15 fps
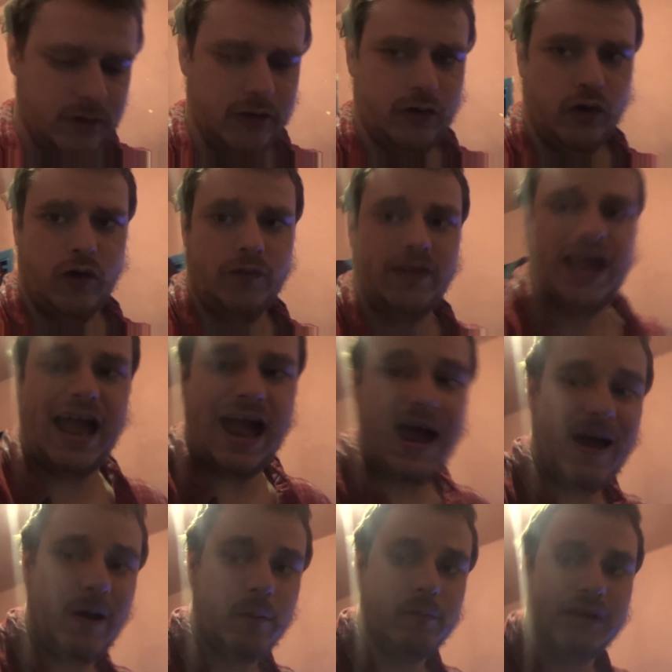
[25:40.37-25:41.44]
Got that
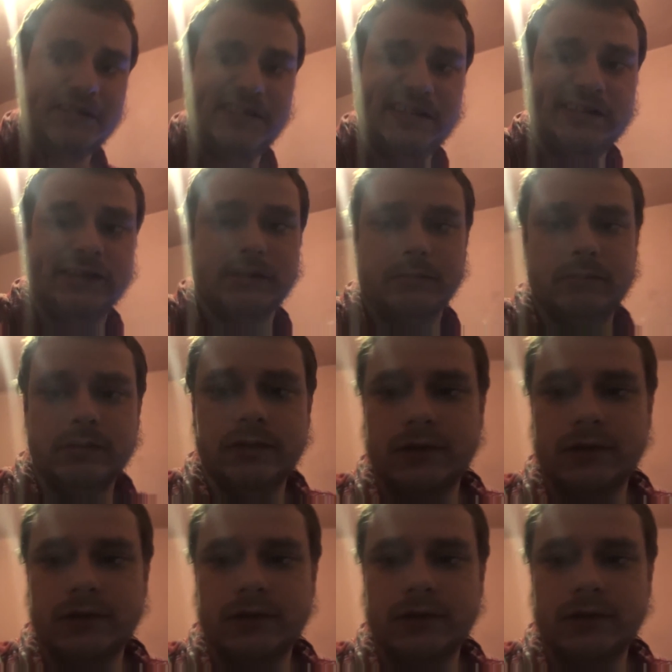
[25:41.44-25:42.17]
out my system.